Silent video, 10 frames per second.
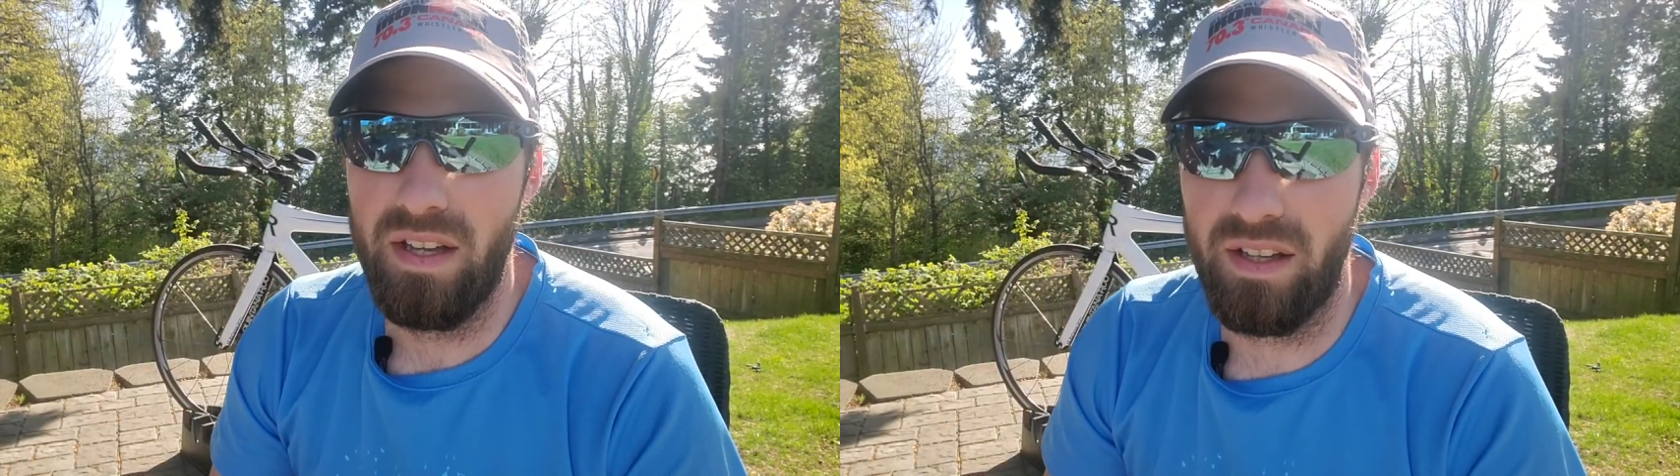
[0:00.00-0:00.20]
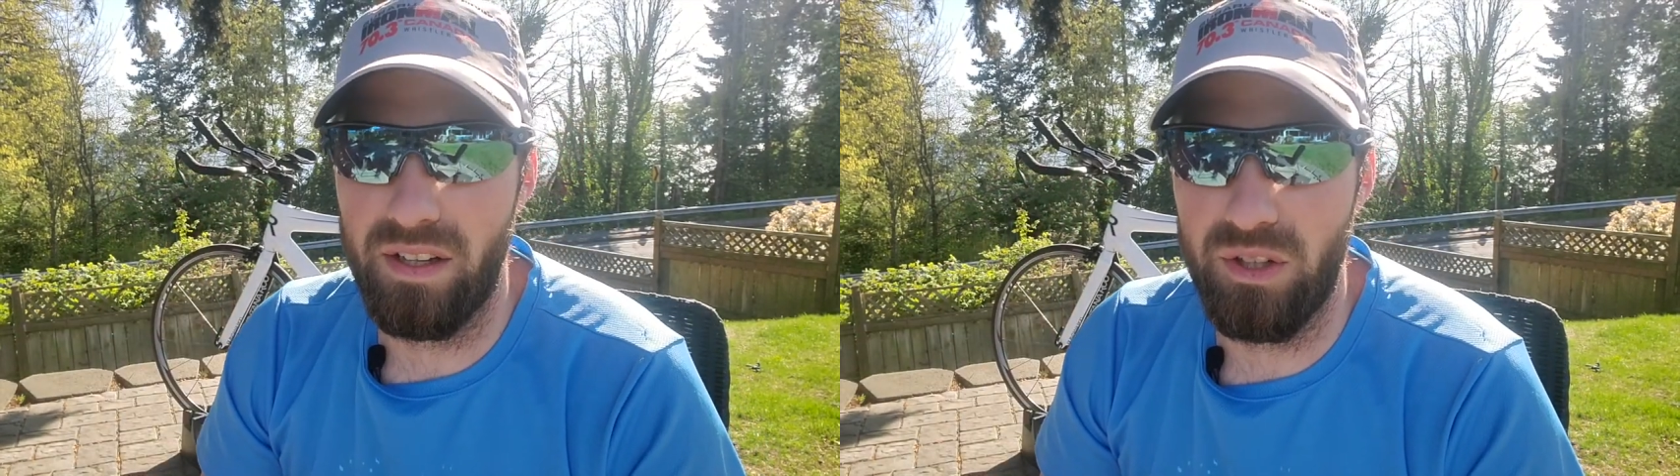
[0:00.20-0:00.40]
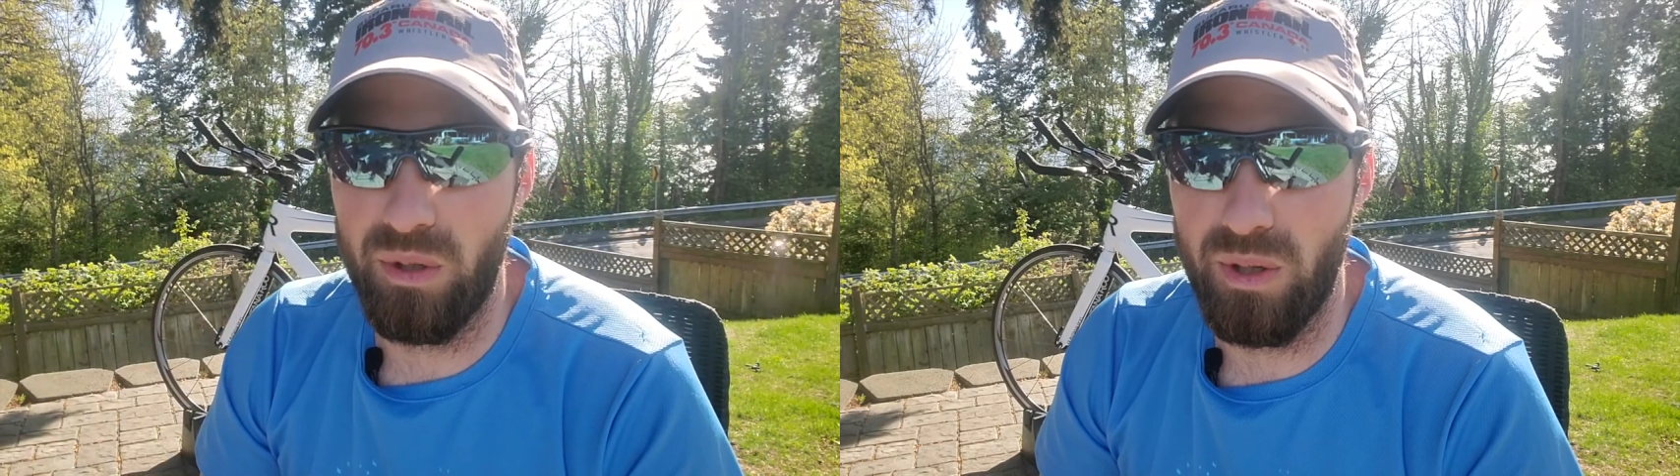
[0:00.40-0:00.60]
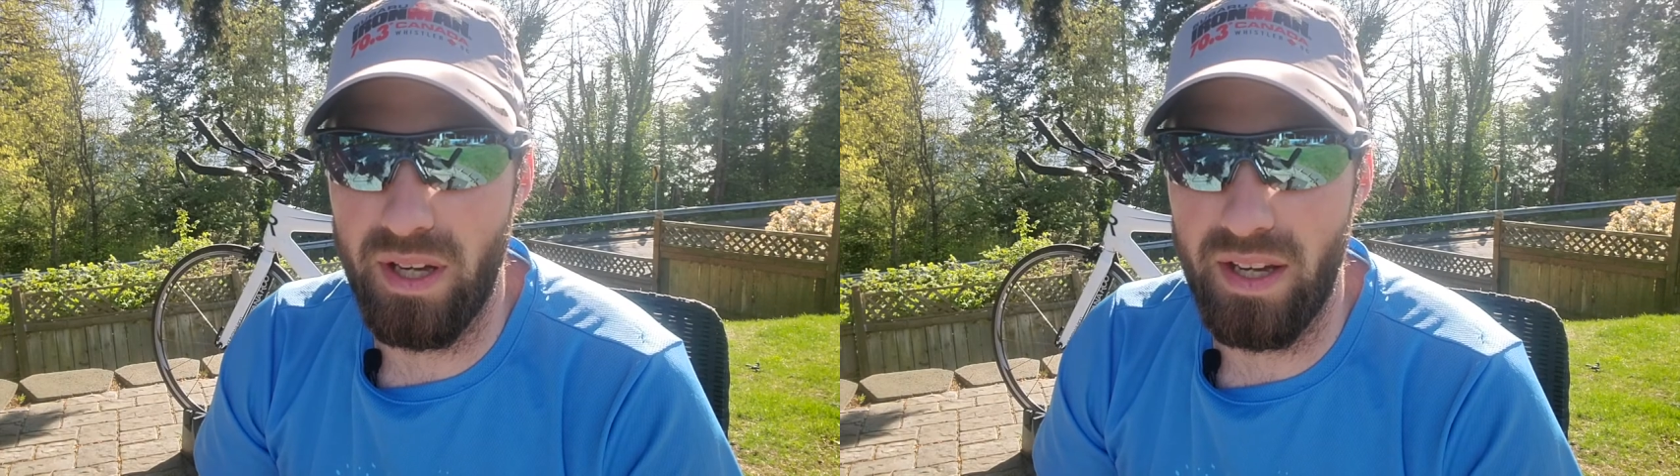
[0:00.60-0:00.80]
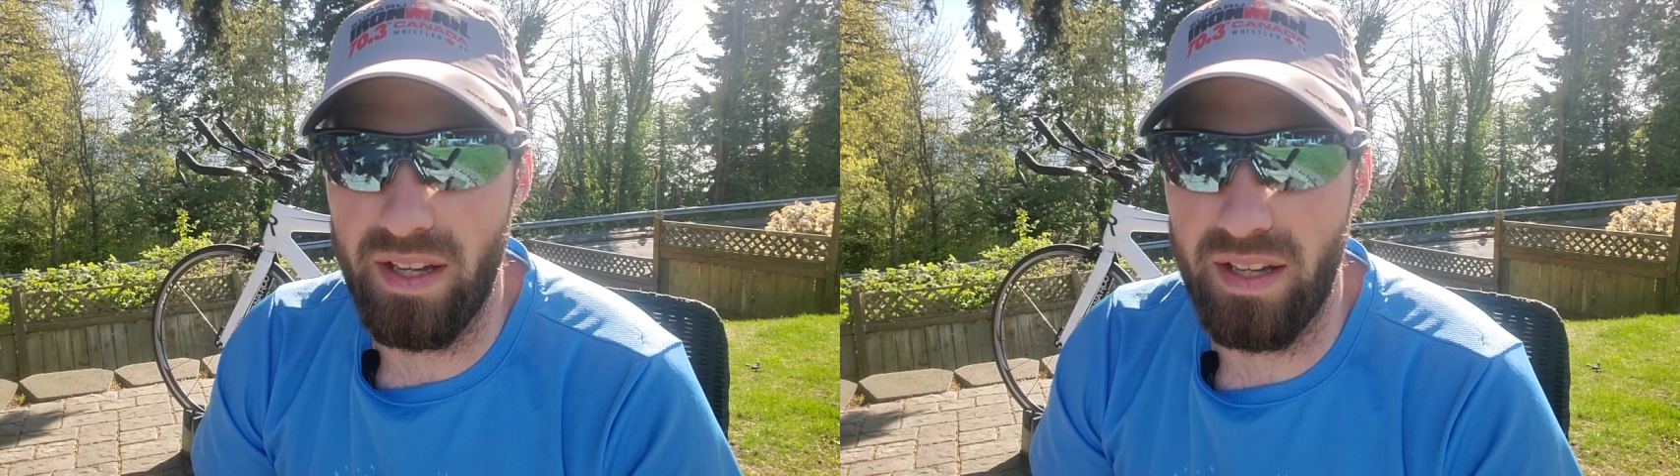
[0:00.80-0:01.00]
Going to do
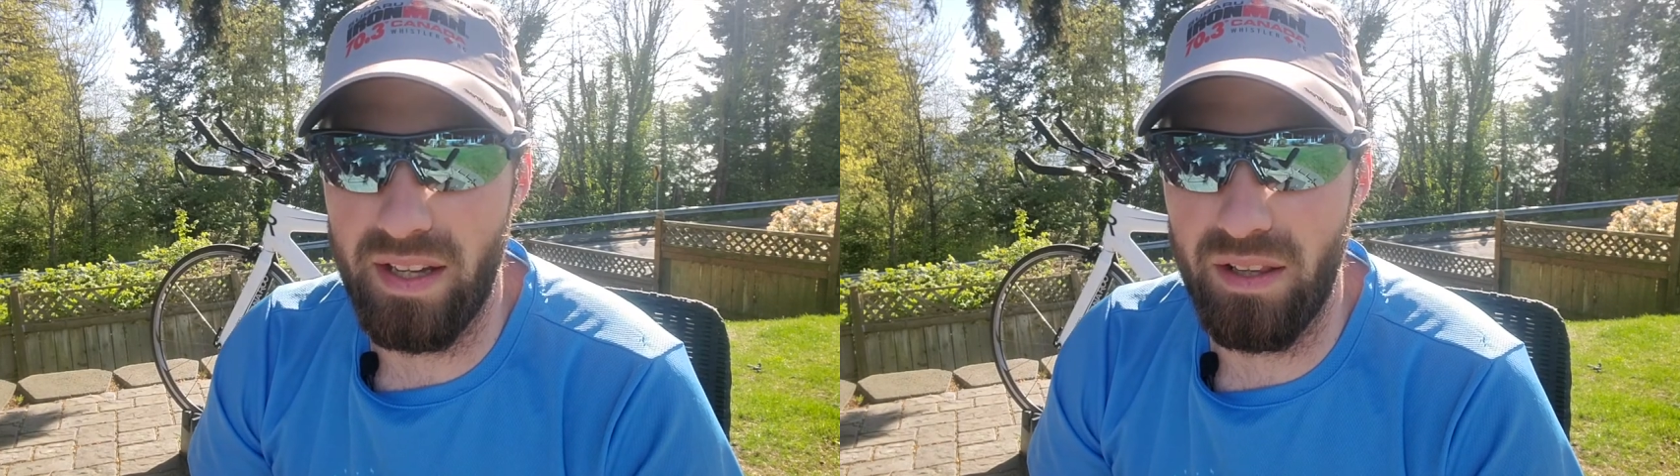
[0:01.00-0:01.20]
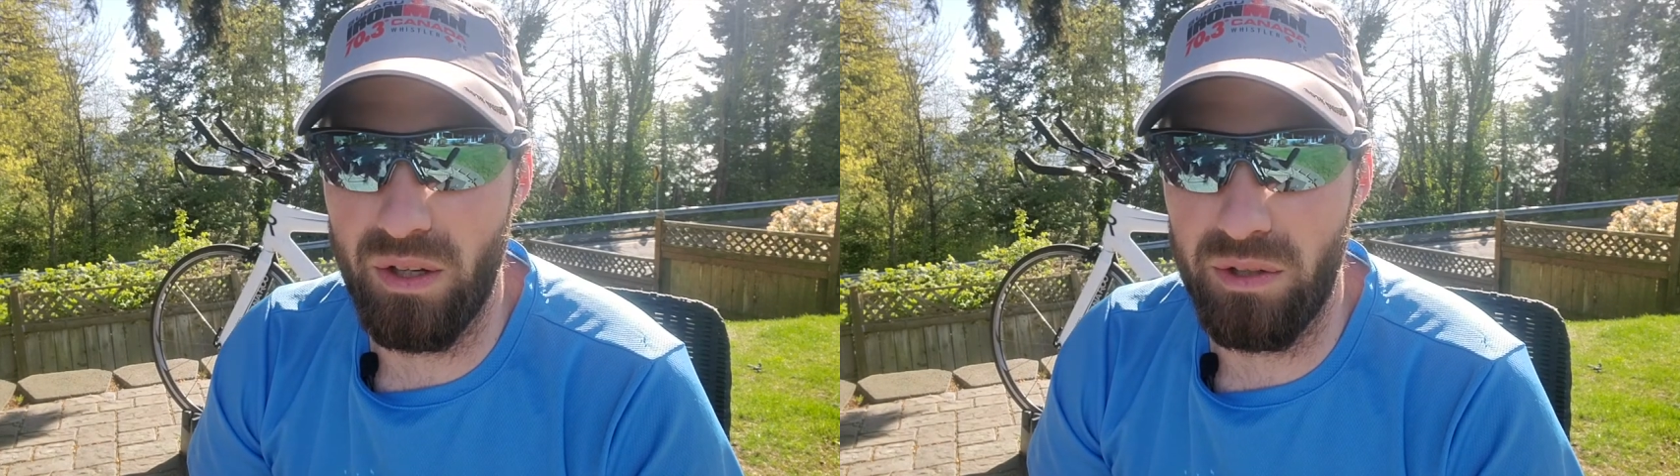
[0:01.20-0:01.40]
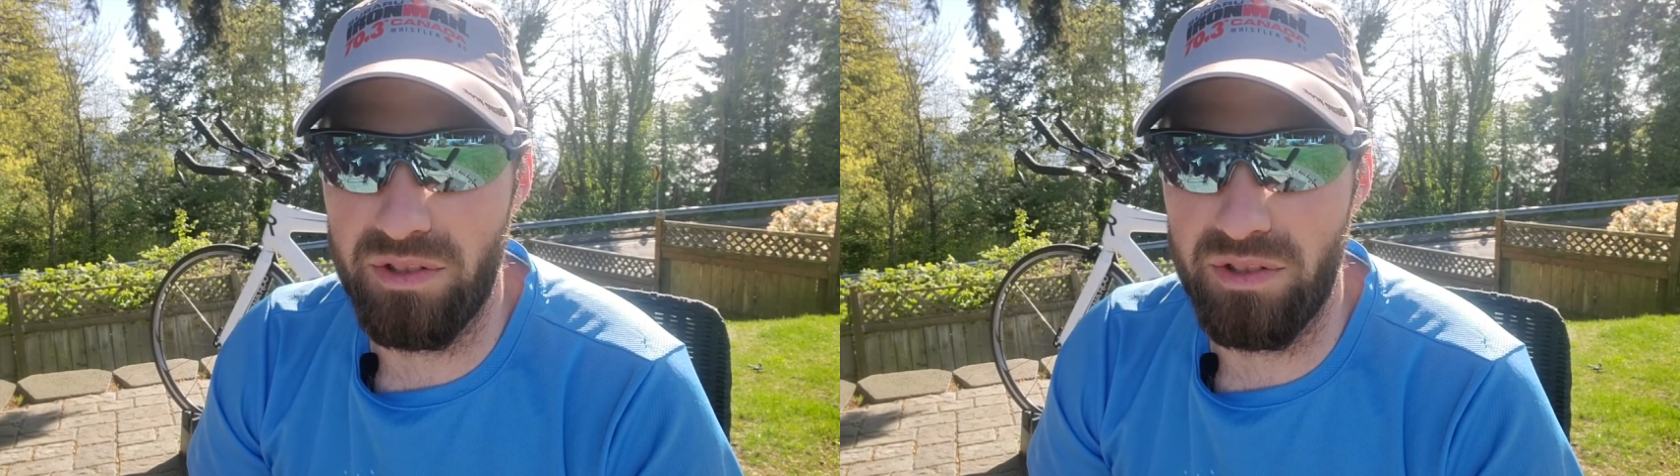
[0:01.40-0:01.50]
a little